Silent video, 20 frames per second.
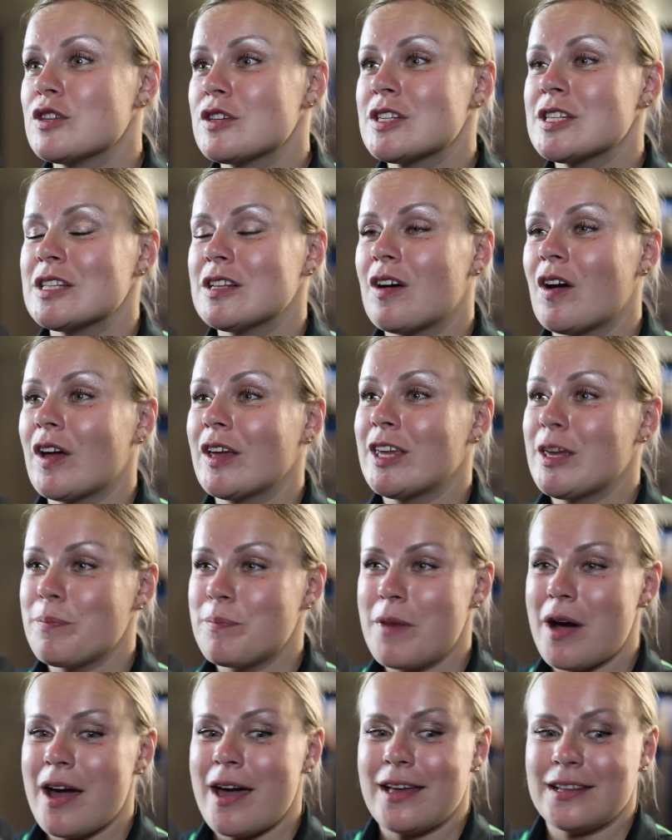Just like
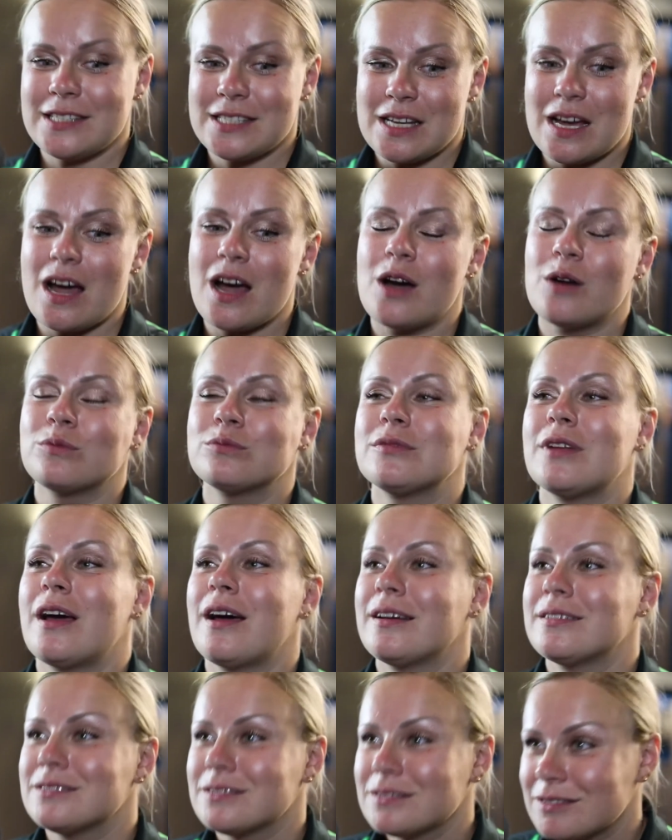keep my head down
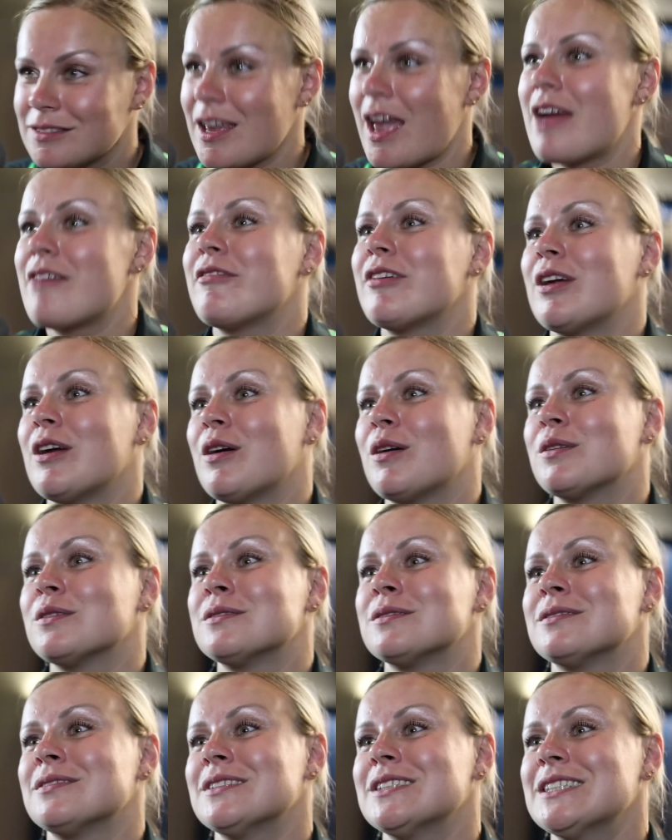and carry
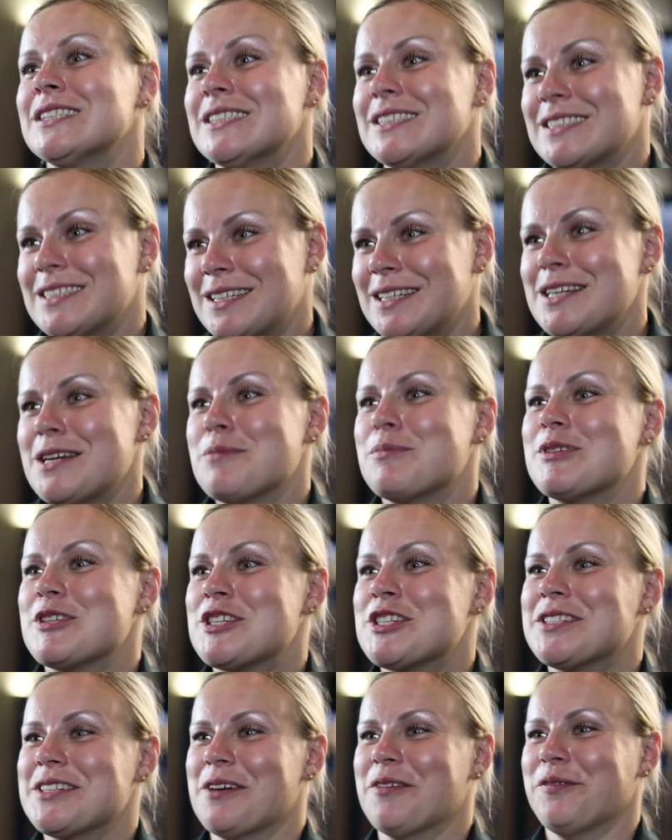on with
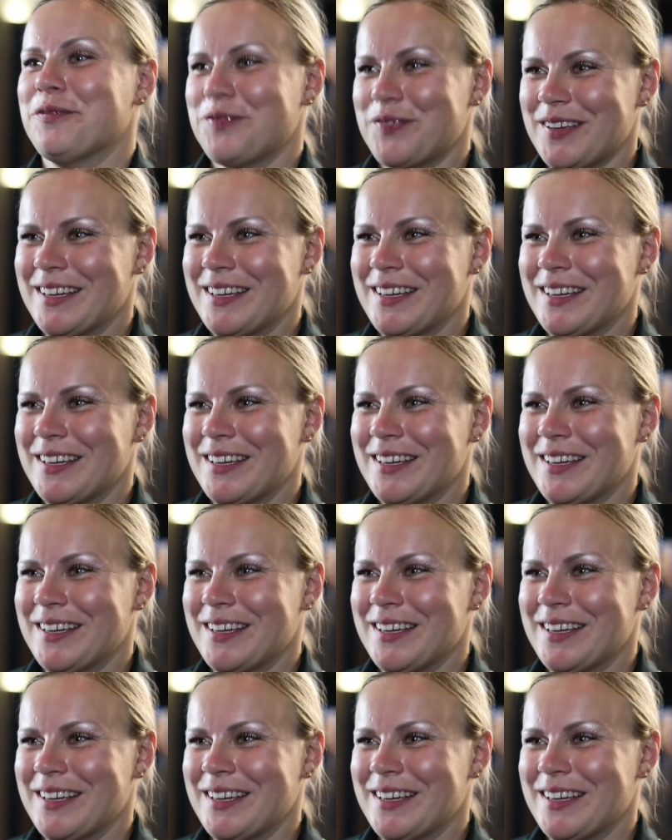stuff.